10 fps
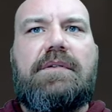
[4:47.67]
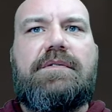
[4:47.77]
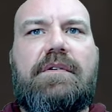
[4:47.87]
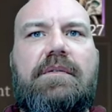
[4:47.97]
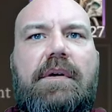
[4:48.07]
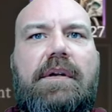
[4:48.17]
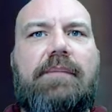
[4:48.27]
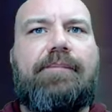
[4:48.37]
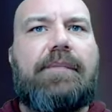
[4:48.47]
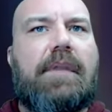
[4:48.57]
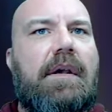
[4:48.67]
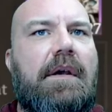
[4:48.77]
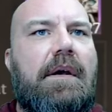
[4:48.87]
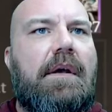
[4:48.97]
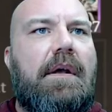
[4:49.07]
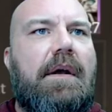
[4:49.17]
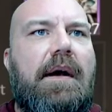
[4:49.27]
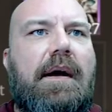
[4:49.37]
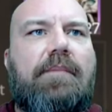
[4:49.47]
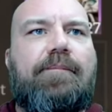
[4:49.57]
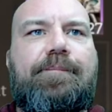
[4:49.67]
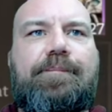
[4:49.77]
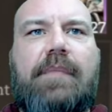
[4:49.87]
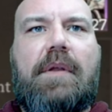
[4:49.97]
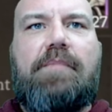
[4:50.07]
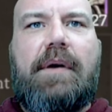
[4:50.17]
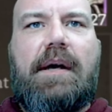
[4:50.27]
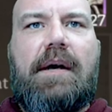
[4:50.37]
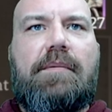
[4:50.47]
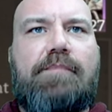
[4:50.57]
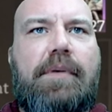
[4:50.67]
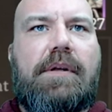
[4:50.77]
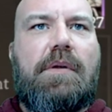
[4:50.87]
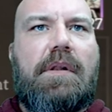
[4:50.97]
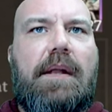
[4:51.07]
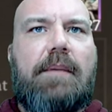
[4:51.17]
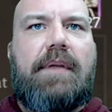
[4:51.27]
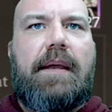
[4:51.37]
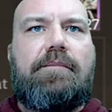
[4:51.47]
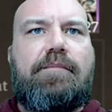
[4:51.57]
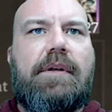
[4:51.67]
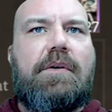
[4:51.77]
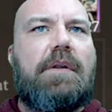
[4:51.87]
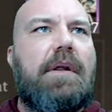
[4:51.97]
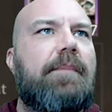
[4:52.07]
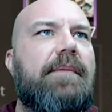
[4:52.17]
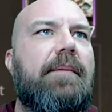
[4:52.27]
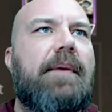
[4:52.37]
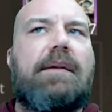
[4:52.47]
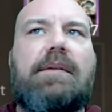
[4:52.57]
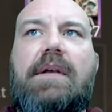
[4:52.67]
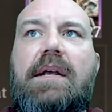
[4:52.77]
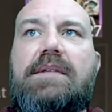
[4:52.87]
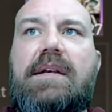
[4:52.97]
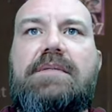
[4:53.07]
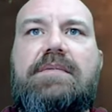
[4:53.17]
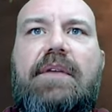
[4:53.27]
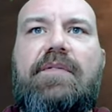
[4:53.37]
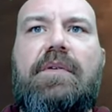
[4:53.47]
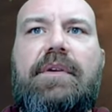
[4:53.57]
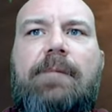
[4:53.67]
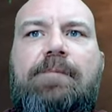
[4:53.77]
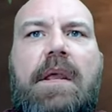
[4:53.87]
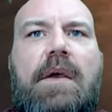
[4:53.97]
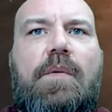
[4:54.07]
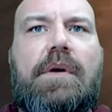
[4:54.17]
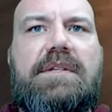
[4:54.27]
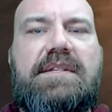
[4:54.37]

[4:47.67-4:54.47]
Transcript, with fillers: Oh, okay, sure, why not? Um, but uh, pretty cool little update, pretty cool little update, man. Got, got some stuff going on.